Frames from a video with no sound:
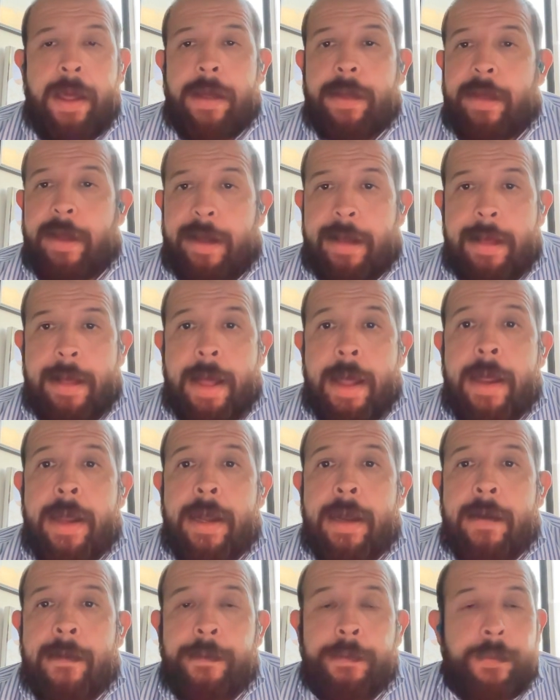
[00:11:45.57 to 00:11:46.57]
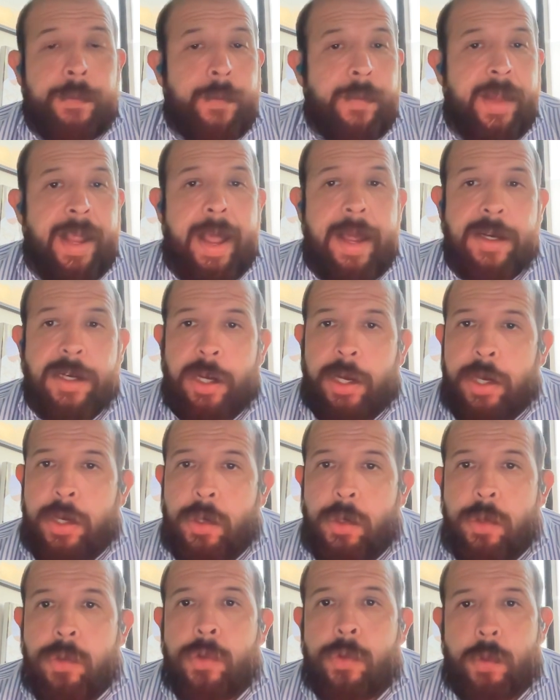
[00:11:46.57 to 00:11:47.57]
The client has a
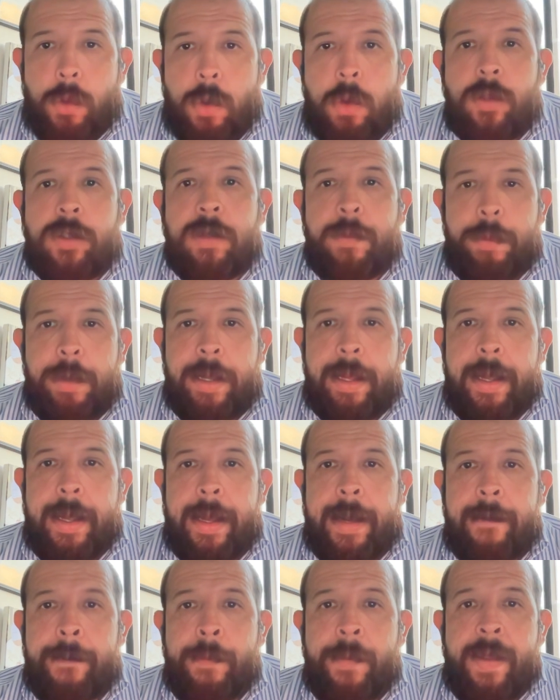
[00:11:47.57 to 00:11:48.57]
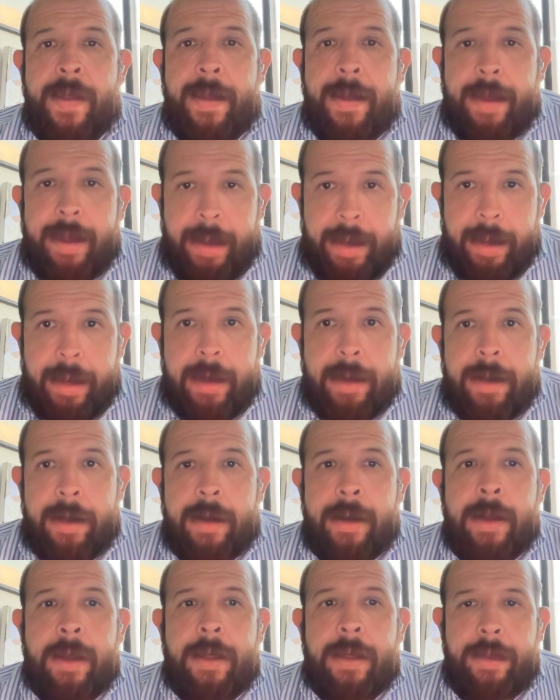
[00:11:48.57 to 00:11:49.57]
huge role to play in